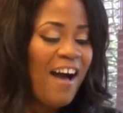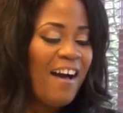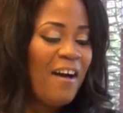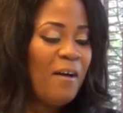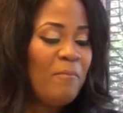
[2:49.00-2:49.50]

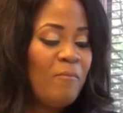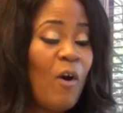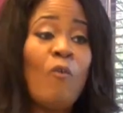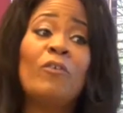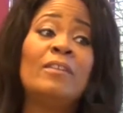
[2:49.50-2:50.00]
um,
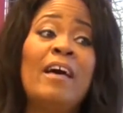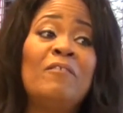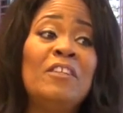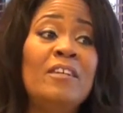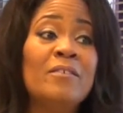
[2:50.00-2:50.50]
over
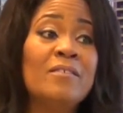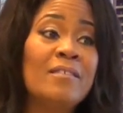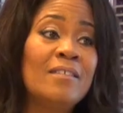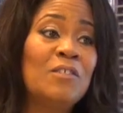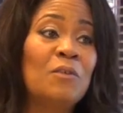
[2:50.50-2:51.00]
11 years.
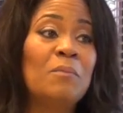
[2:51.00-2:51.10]
It took mm-hmm.